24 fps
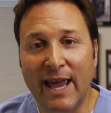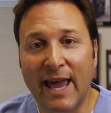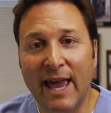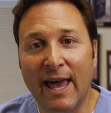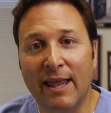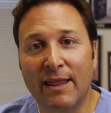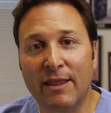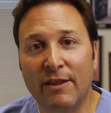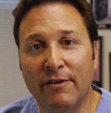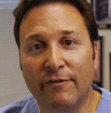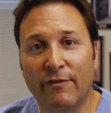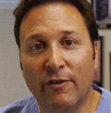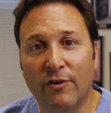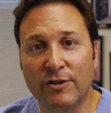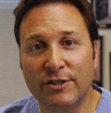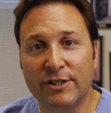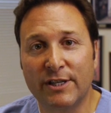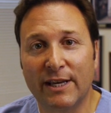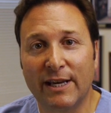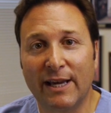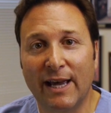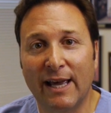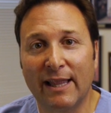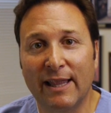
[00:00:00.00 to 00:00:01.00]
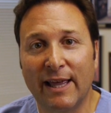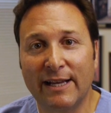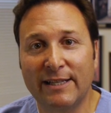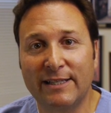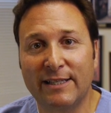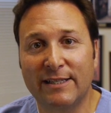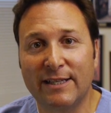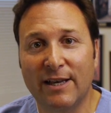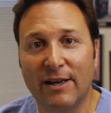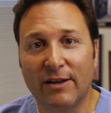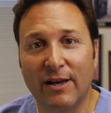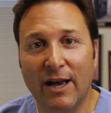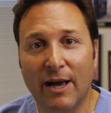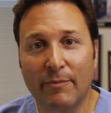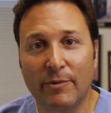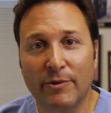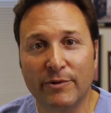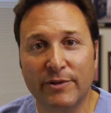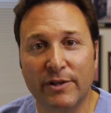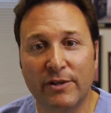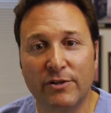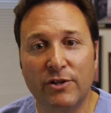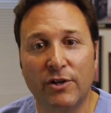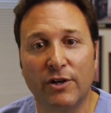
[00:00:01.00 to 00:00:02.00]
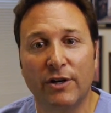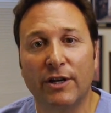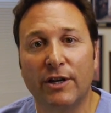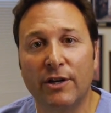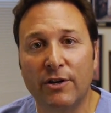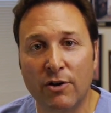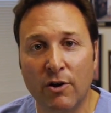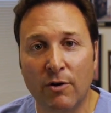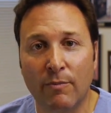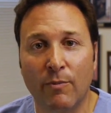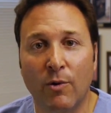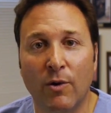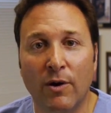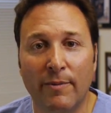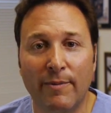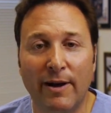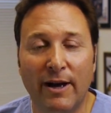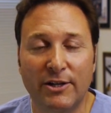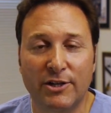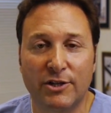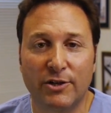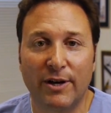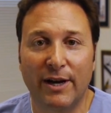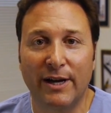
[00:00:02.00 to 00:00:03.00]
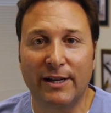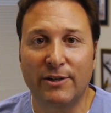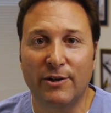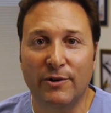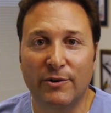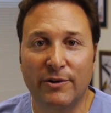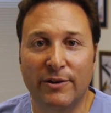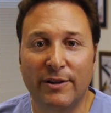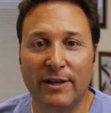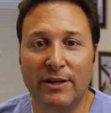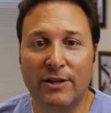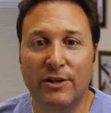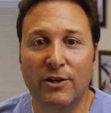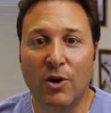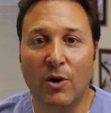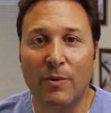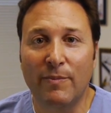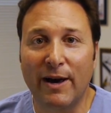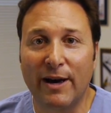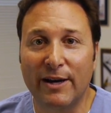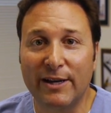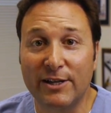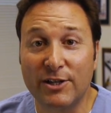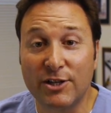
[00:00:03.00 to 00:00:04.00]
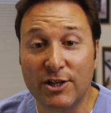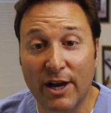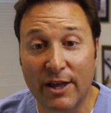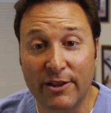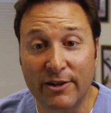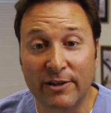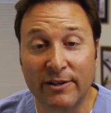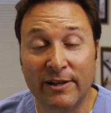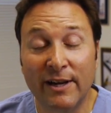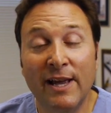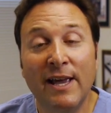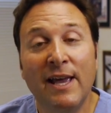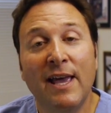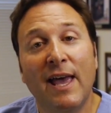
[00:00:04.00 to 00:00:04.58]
And the first thing I like to tell couples is you're going to know more about your egg donor than you know about each other.